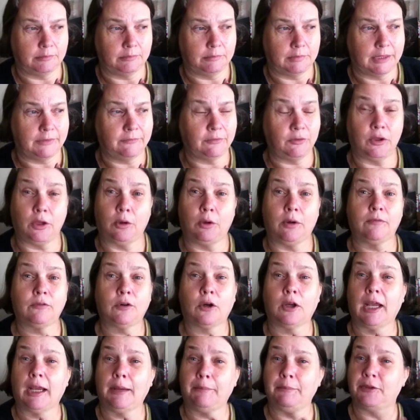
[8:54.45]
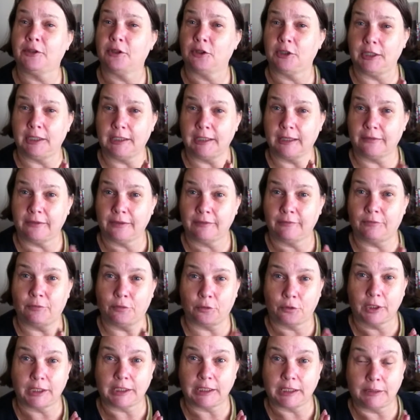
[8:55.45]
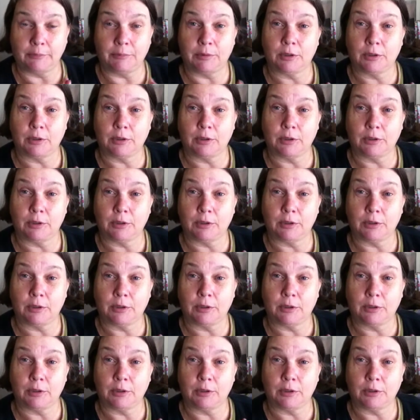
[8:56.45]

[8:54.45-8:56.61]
even though I've got absolutely nothing for it yet